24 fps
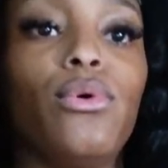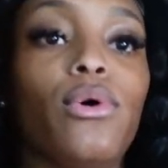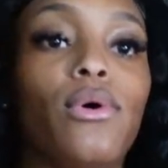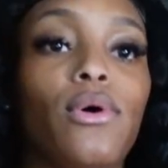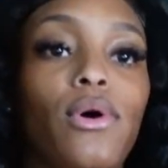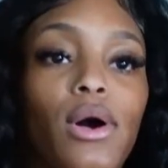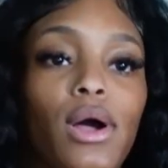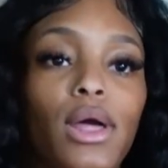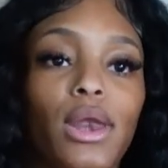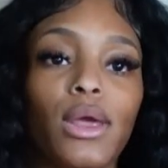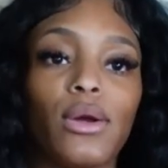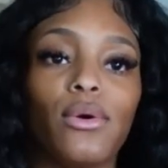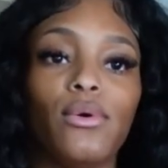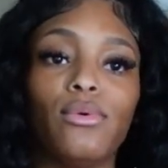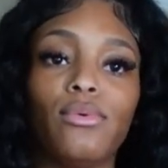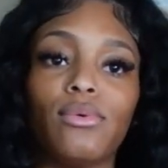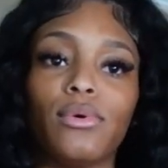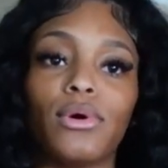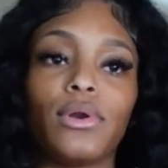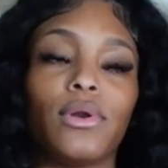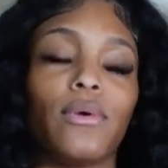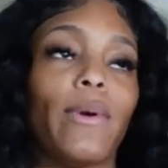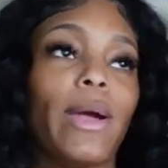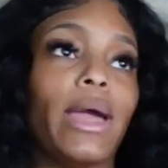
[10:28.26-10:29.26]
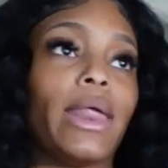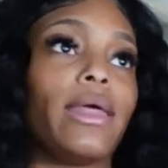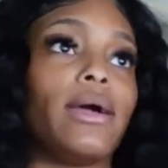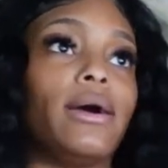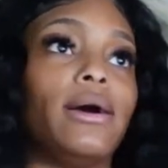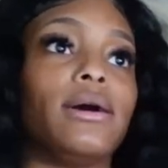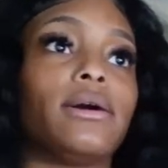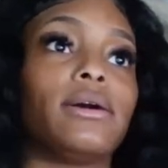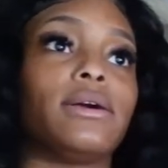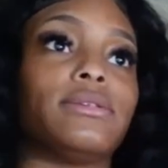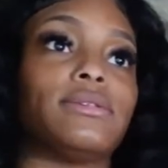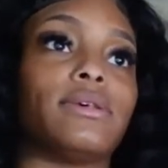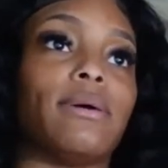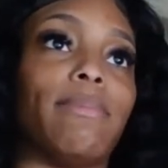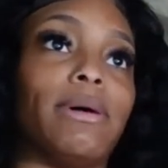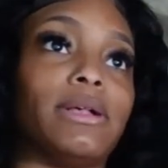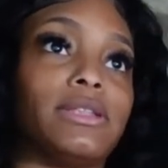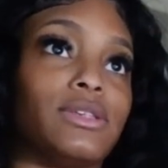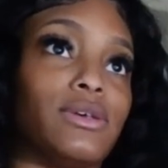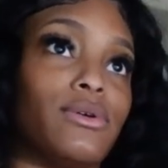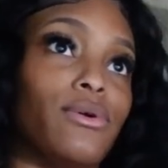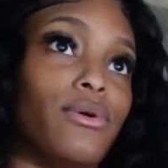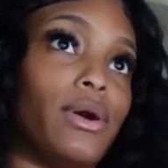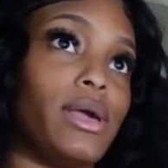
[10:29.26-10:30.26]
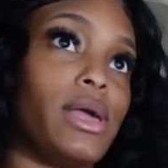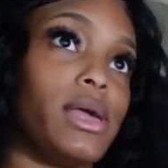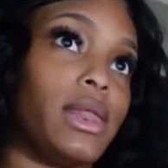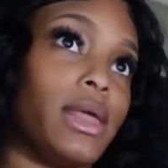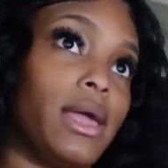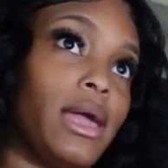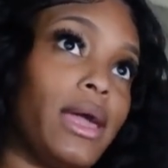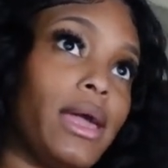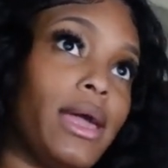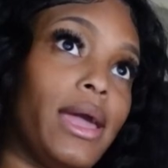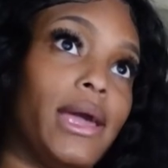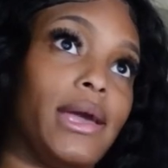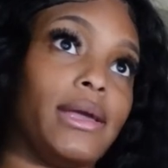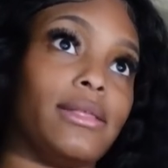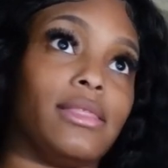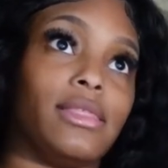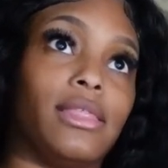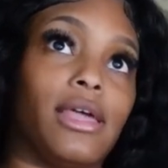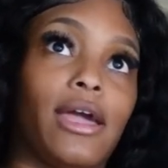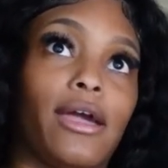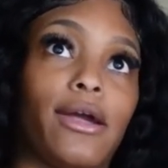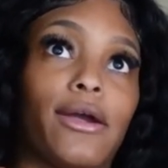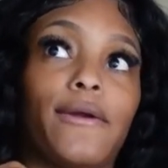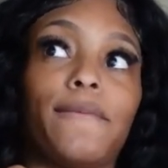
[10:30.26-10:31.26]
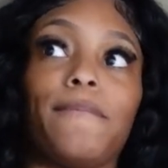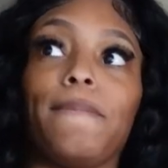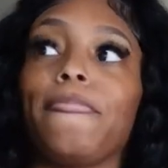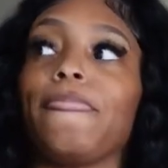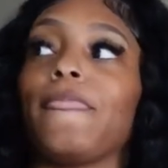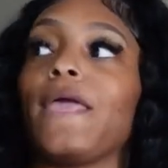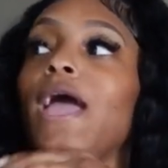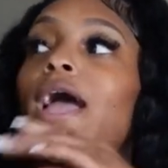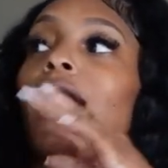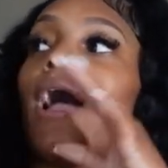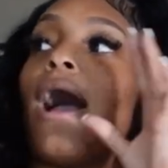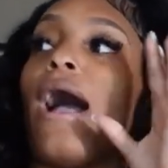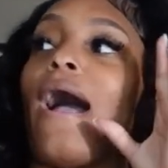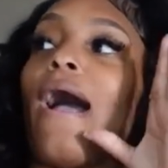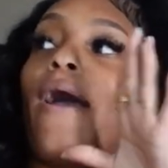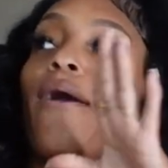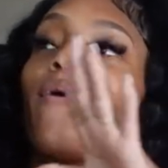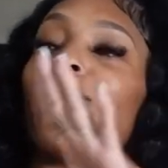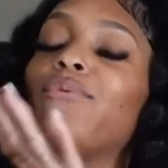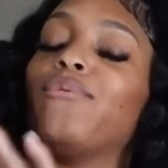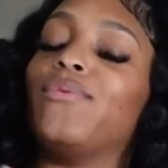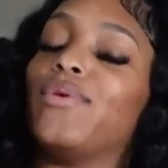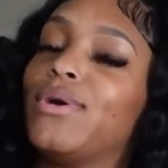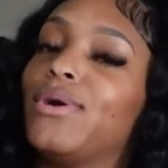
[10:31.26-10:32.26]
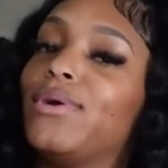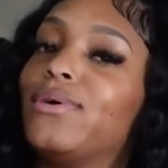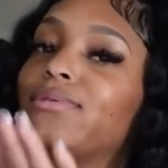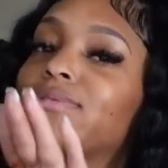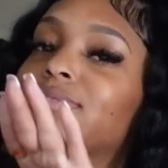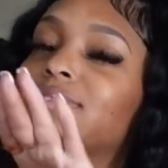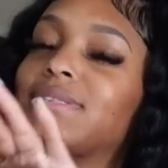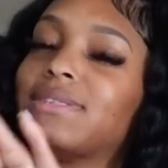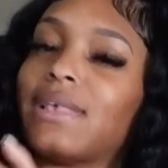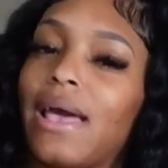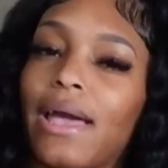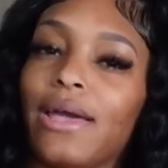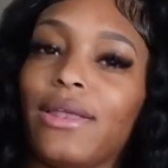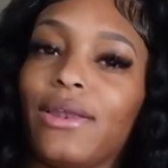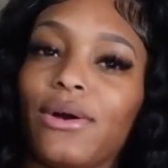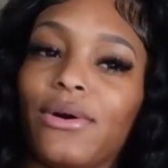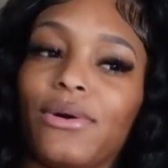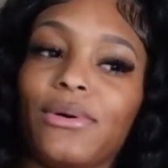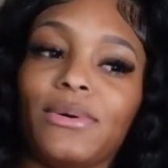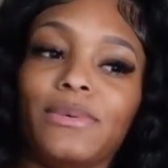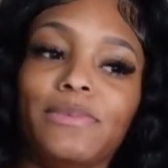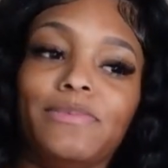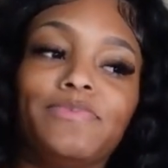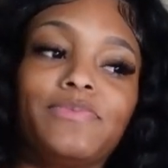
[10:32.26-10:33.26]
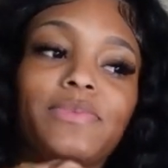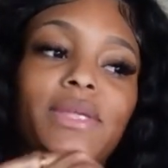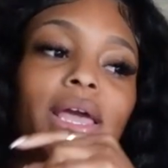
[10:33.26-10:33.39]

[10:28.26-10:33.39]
going and who on the way there because i'm about to go ahead and head there i will say though